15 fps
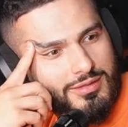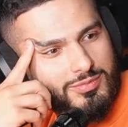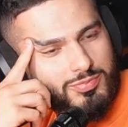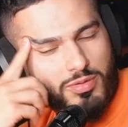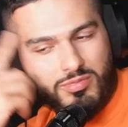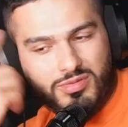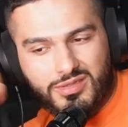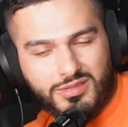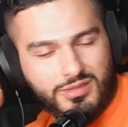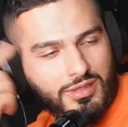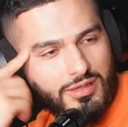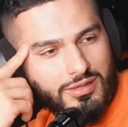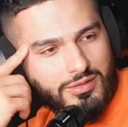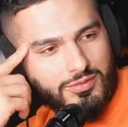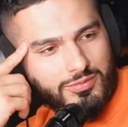I
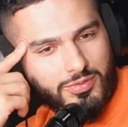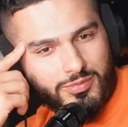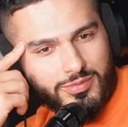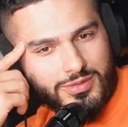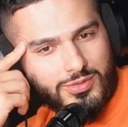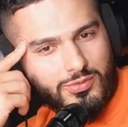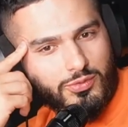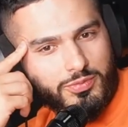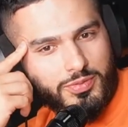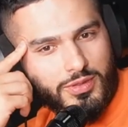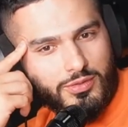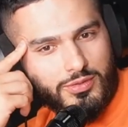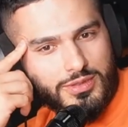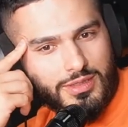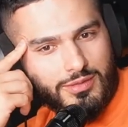don't know. Probably a
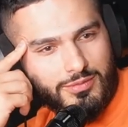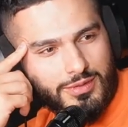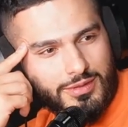Scorpio or something.